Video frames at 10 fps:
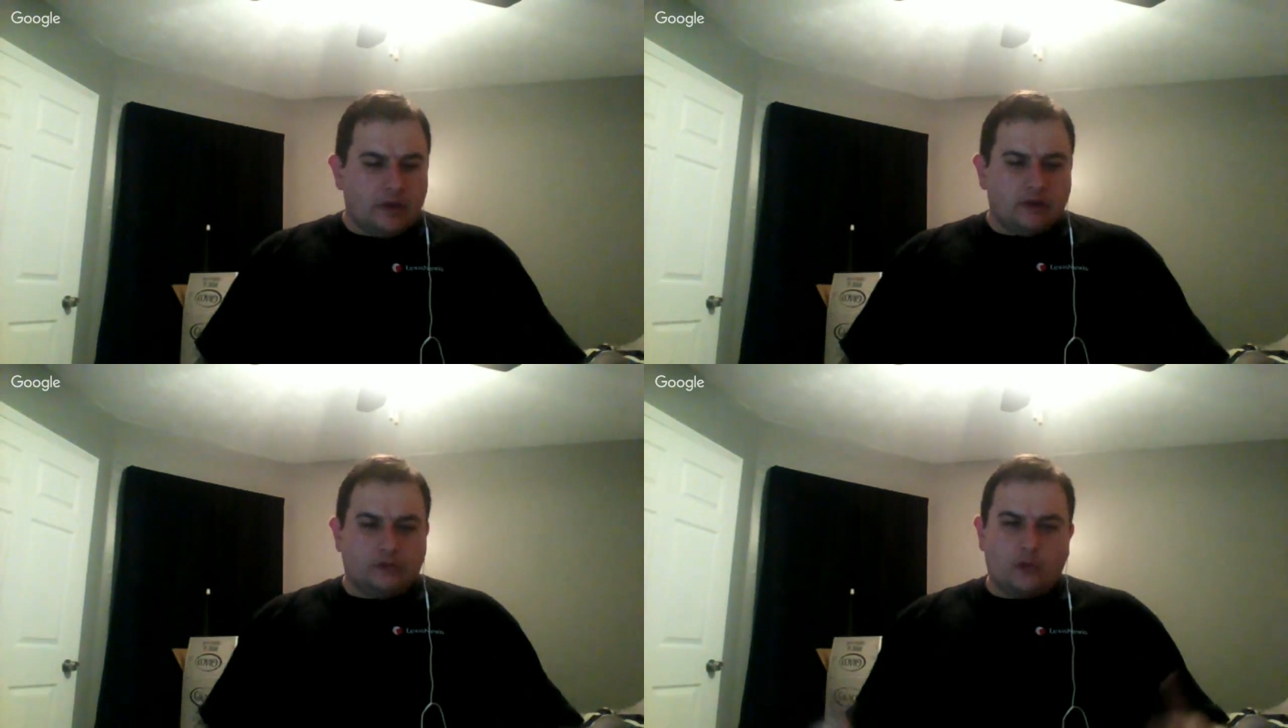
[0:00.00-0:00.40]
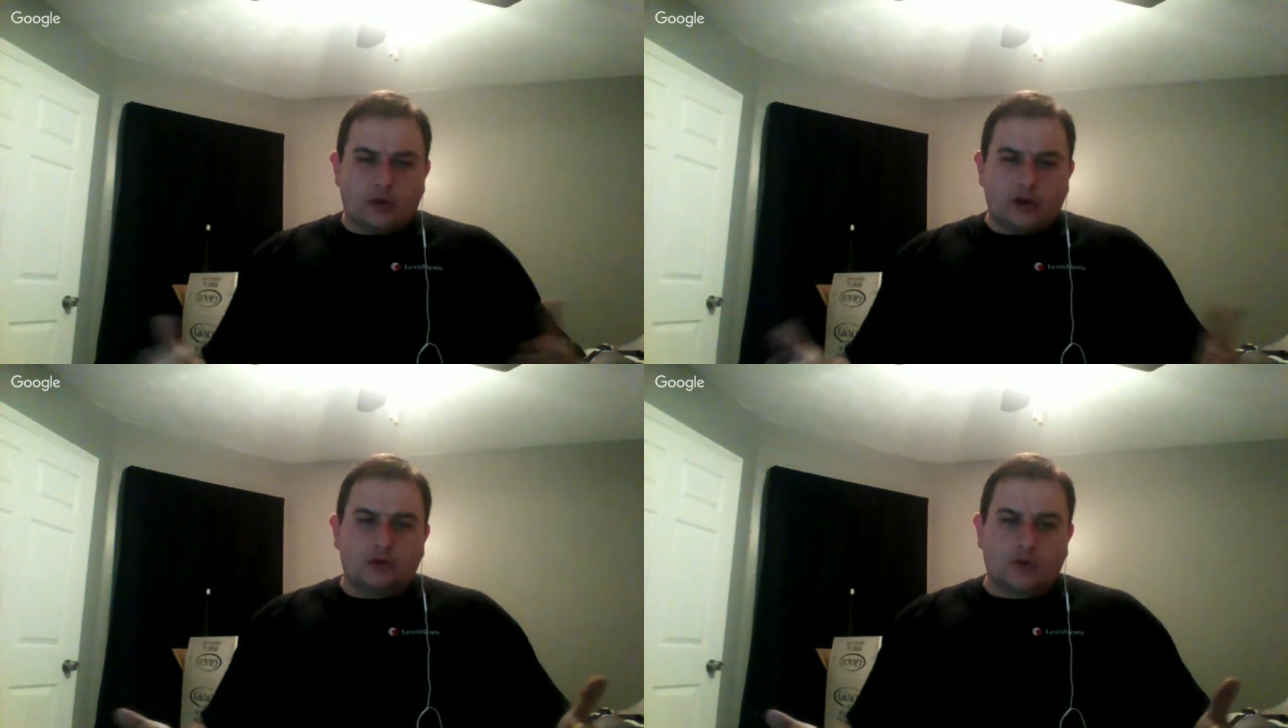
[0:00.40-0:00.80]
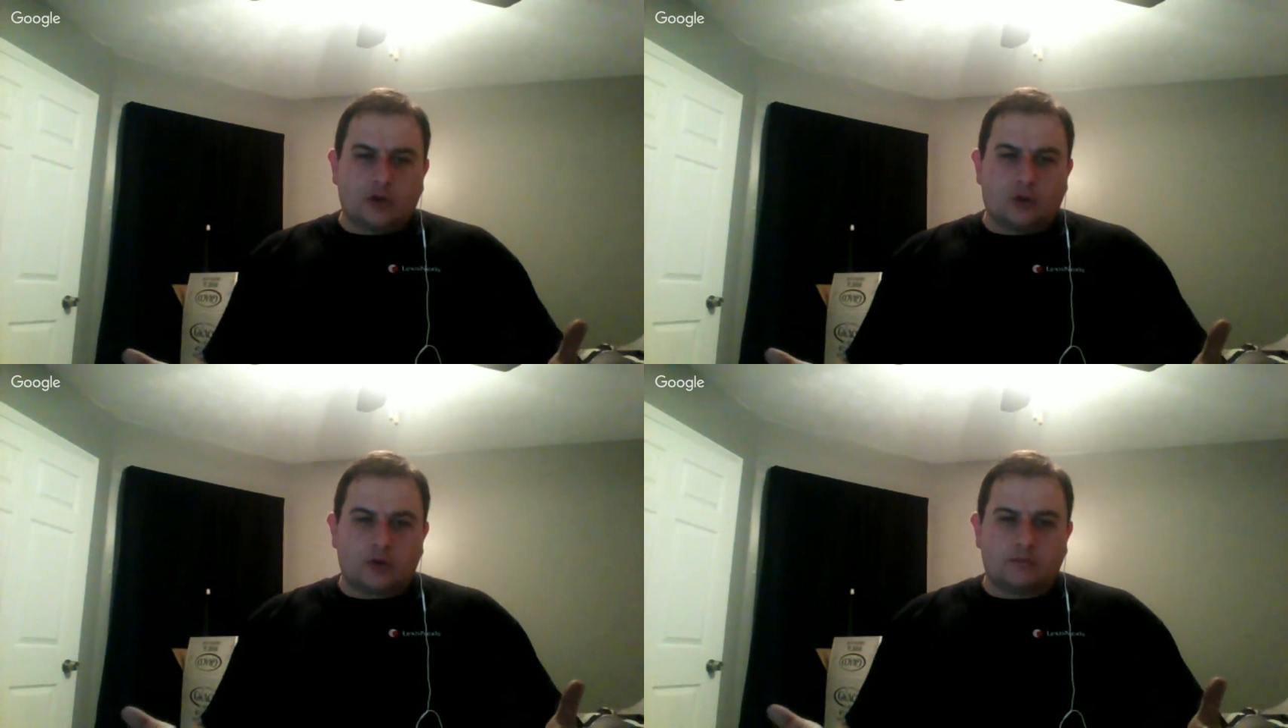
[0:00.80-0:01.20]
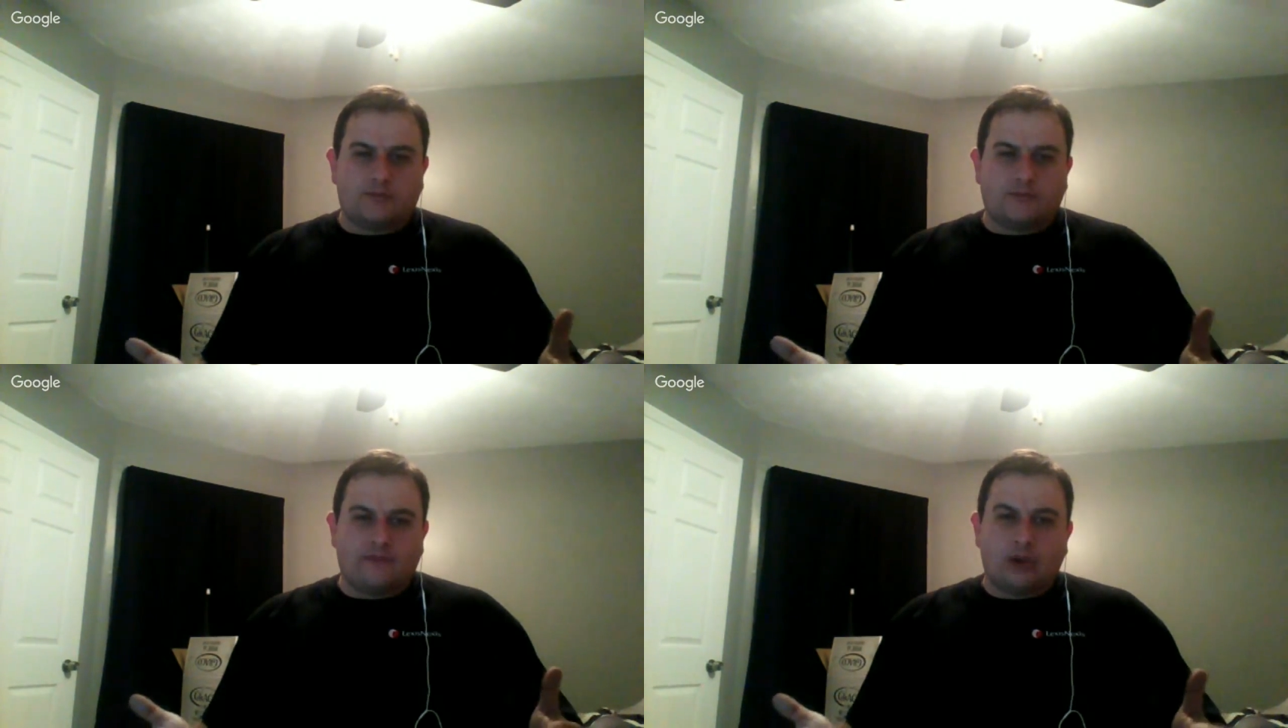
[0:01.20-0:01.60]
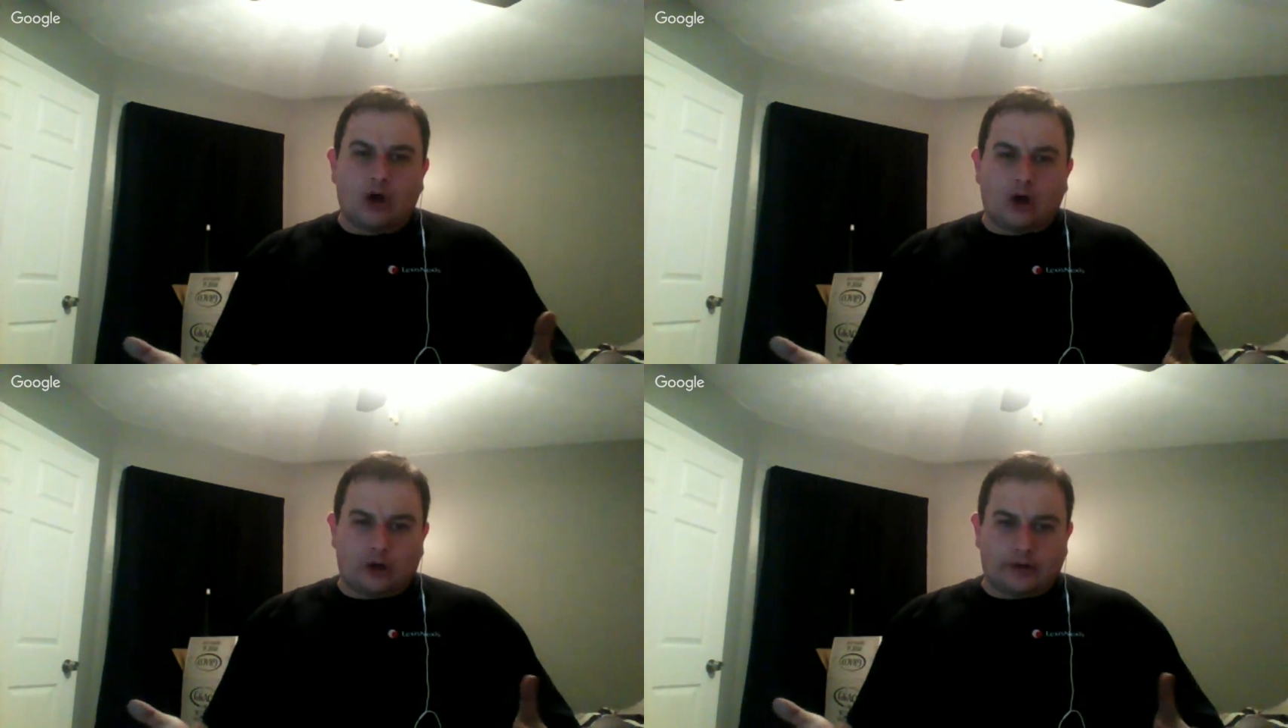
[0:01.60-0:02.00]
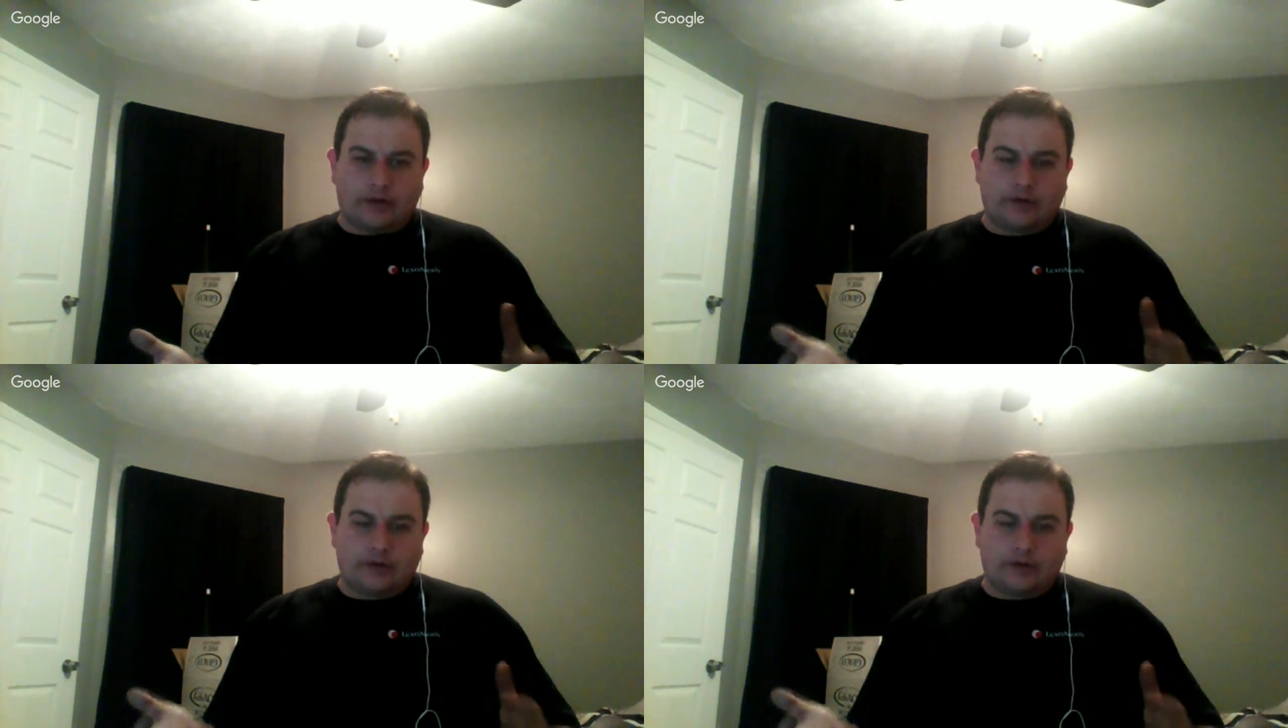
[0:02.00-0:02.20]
So I wanted to record a blog